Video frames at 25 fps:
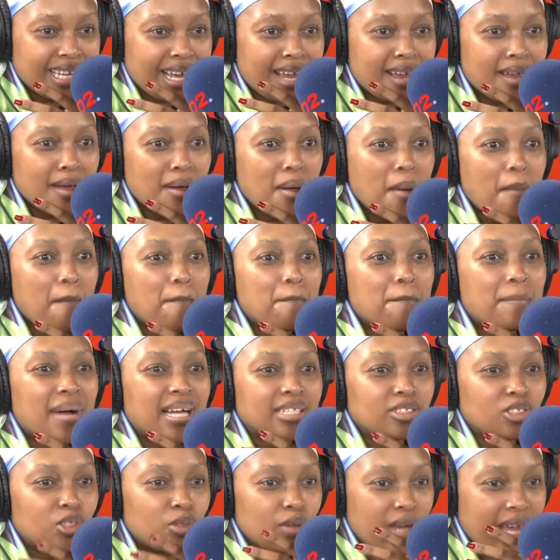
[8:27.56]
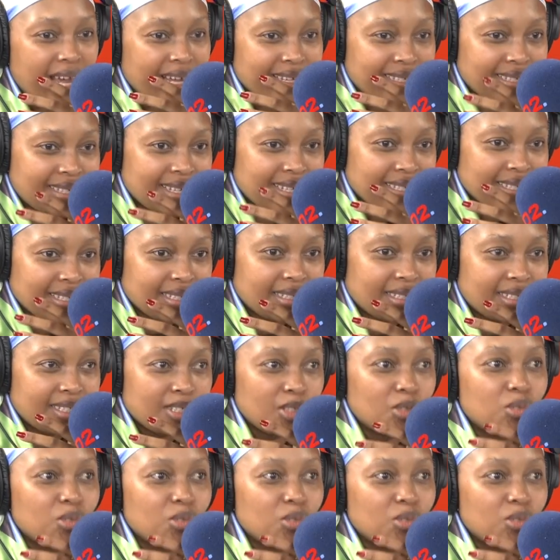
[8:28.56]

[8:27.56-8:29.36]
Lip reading: ne? But to access it,